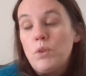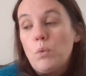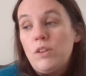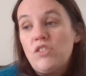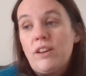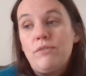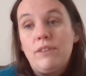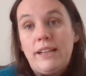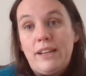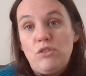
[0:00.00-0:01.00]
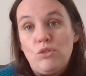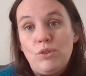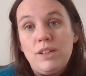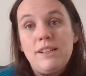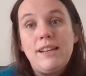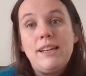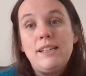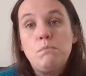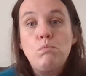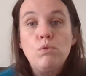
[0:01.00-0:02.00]
which I've really enjoyed. It
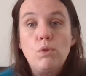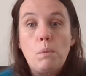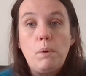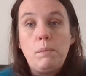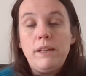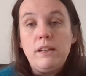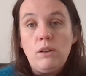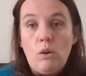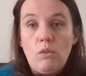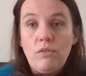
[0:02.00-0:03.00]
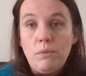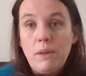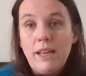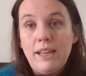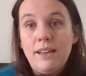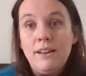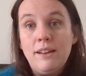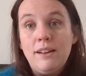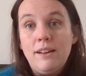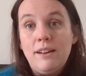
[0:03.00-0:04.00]
is probably not for me
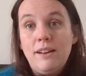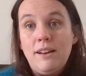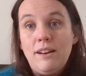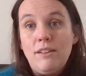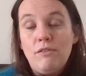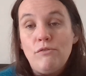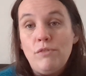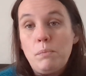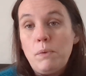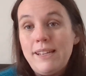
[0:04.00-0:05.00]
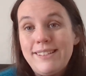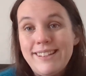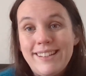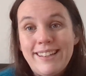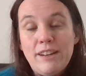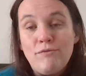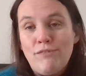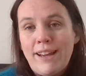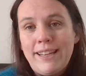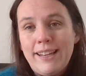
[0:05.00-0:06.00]
repeatedly
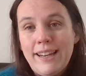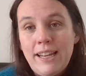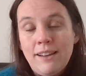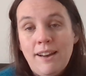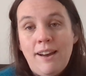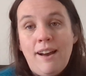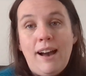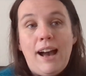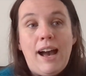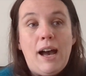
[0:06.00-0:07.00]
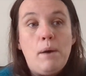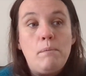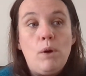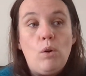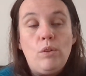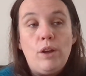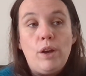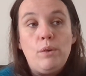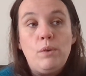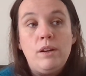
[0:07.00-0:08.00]
and regularly,
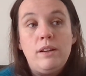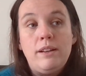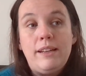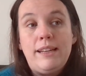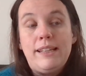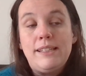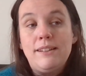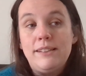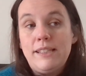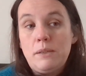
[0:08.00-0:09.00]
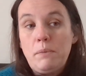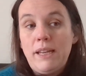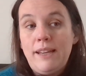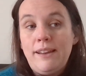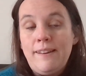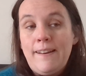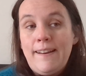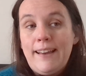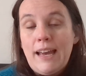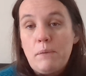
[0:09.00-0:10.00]
although it is nice to be
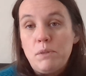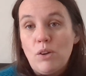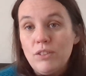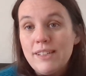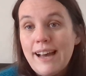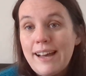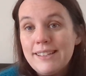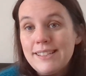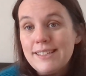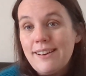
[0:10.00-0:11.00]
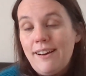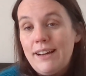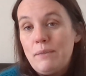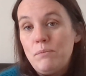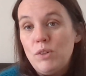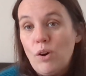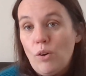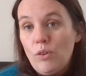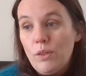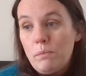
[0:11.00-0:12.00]
kept on task. I am
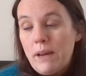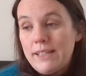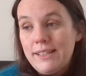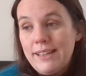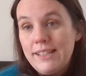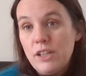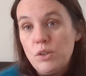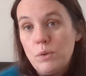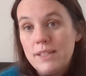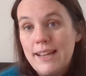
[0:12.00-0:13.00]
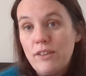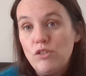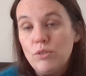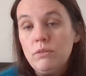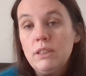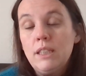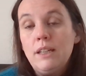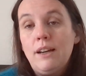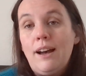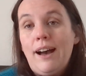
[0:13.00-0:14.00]
not the best knitter to a schedule,
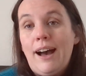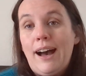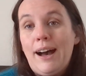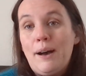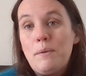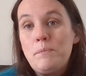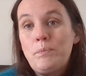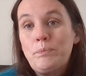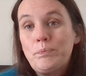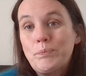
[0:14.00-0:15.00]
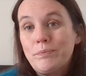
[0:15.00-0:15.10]
and